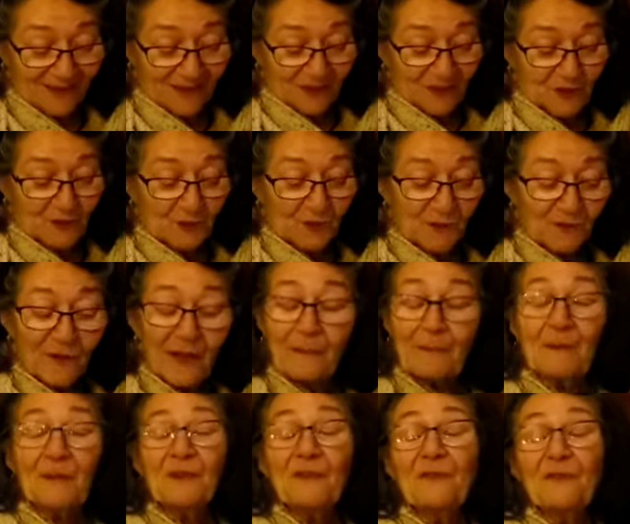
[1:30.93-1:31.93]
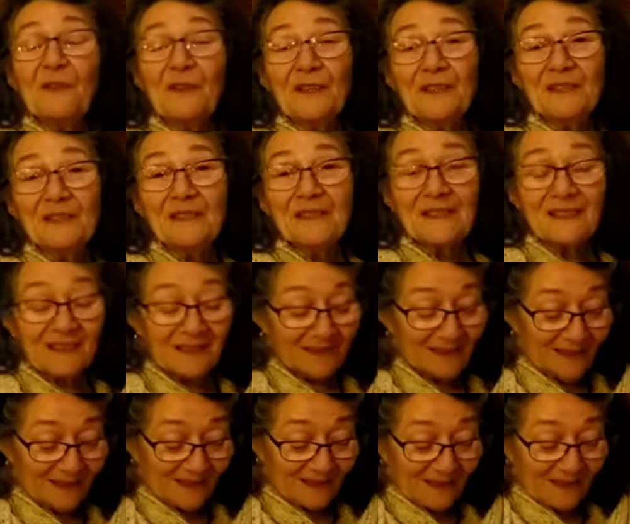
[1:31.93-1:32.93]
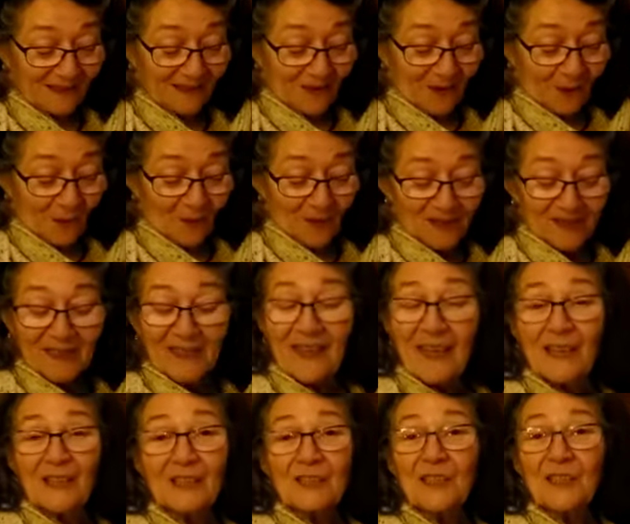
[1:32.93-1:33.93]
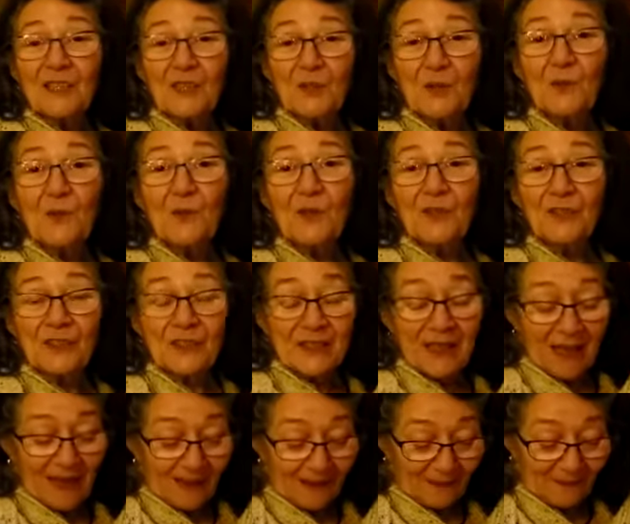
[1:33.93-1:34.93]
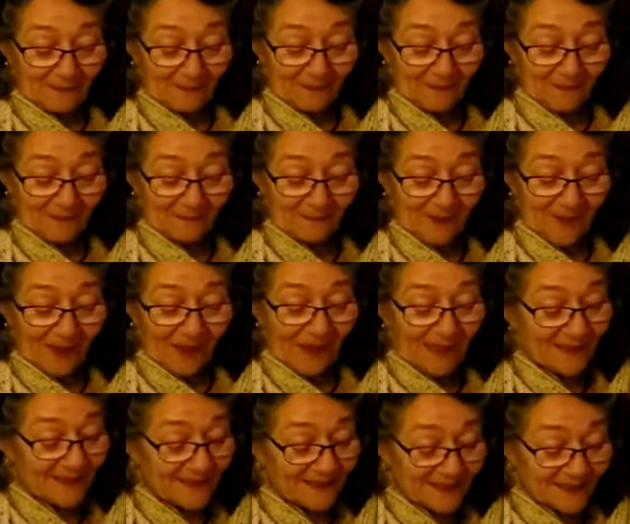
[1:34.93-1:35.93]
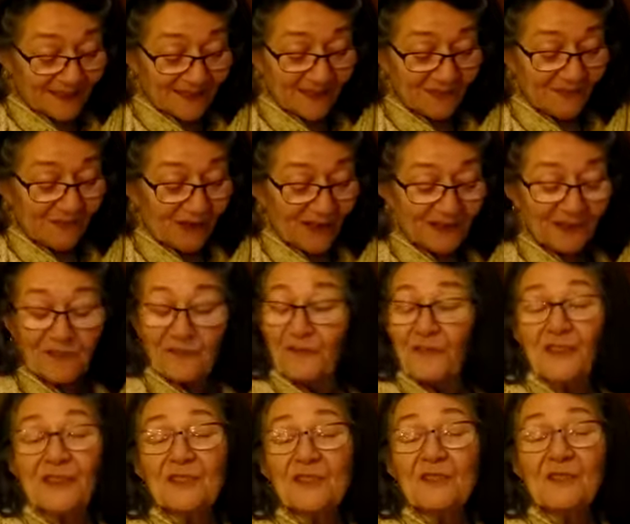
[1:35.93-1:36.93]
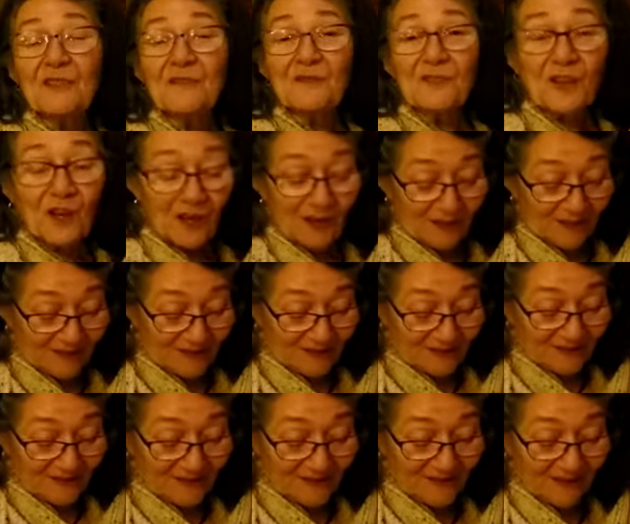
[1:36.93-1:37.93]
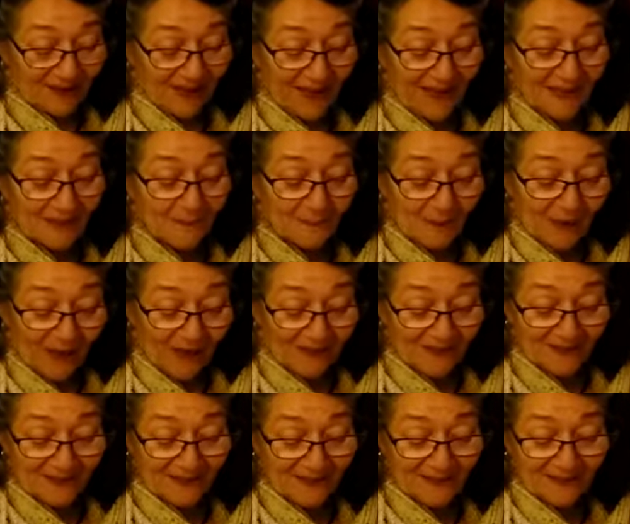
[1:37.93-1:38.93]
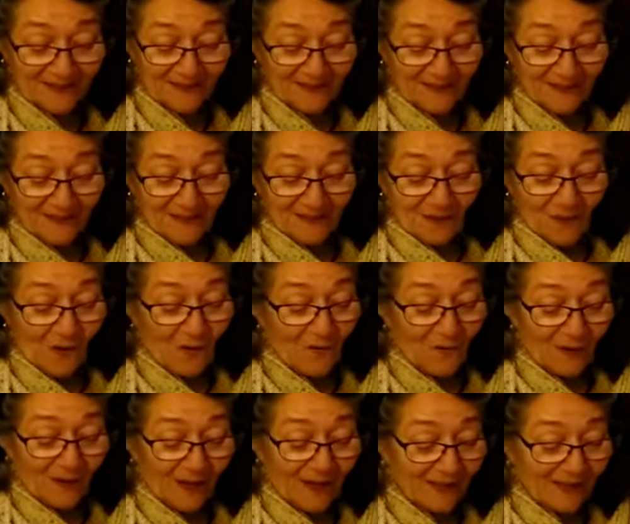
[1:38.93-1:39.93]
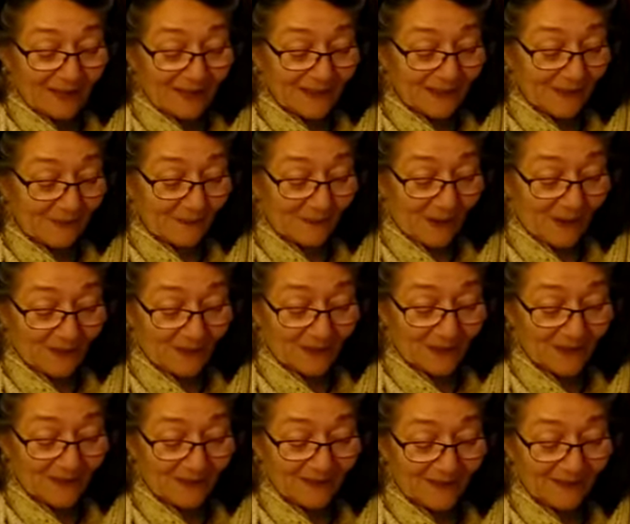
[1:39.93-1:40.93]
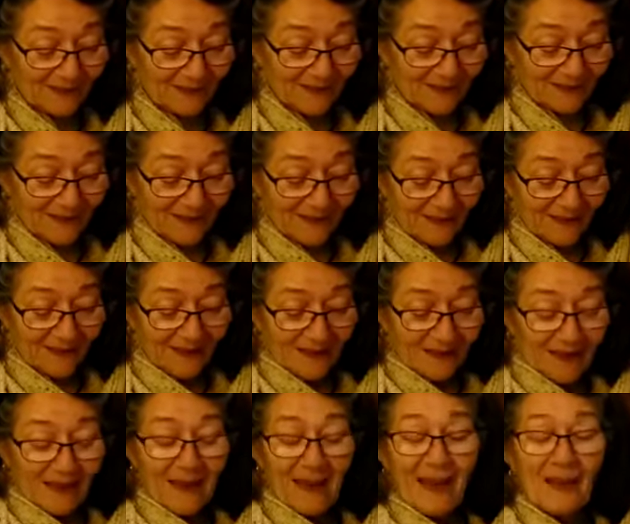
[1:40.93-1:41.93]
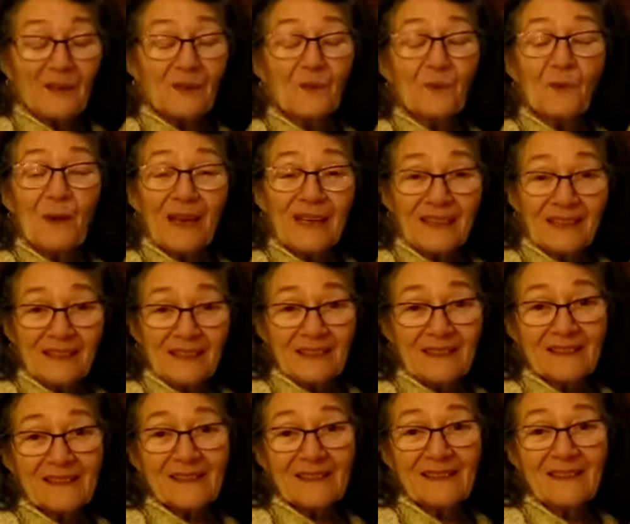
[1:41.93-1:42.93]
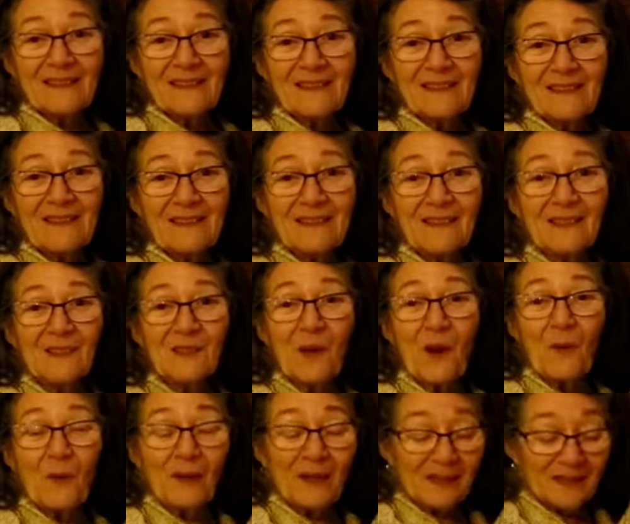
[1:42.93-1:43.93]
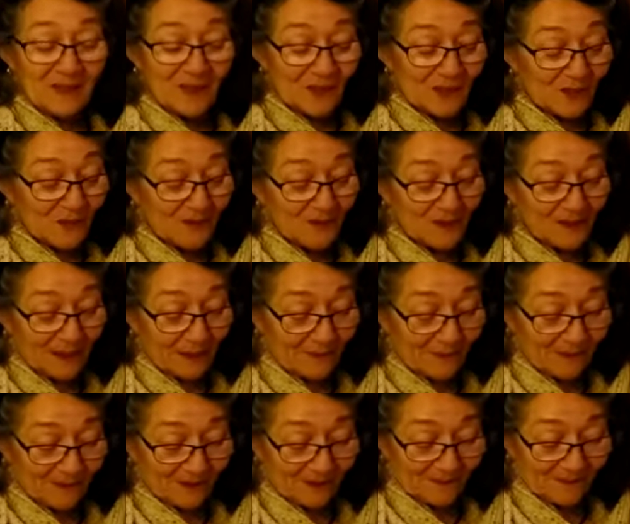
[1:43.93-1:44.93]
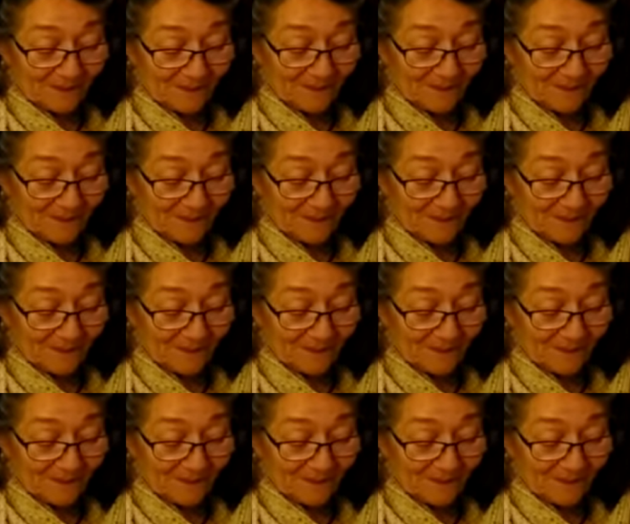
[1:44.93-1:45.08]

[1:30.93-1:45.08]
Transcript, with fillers: So November the 1st was a Celtic New Year day, and it signified the victory of darkness and blight over light and bounty, and the readiness to go into slumber,